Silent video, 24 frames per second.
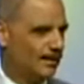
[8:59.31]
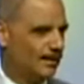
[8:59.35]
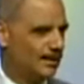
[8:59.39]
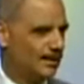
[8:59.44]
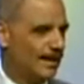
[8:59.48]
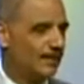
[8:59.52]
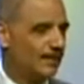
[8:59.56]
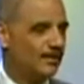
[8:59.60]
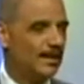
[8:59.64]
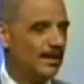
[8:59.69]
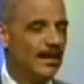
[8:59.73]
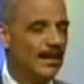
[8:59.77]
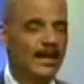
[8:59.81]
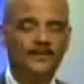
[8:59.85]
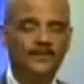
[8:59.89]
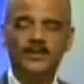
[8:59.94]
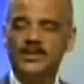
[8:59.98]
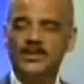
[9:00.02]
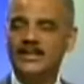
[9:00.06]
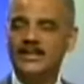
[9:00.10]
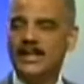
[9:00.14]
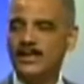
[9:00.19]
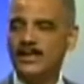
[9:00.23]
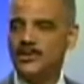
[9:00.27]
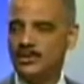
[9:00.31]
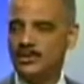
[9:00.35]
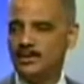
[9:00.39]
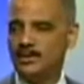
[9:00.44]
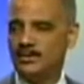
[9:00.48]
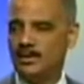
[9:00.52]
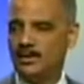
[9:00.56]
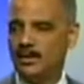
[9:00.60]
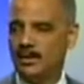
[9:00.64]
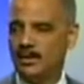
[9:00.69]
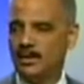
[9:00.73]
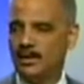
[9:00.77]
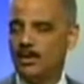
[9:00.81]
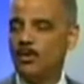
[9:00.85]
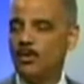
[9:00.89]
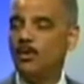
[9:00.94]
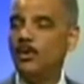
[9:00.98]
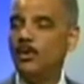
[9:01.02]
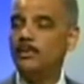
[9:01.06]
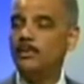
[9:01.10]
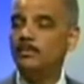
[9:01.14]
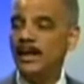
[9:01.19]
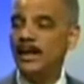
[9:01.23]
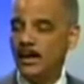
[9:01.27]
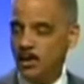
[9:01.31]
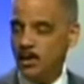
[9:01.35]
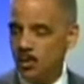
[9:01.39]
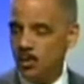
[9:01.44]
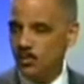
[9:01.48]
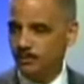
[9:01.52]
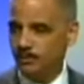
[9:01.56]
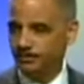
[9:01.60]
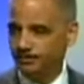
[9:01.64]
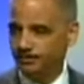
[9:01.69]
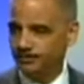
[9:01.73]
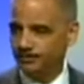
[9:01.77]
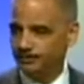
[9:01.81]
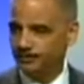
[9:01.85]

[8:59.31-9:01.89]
to have a conversation with my own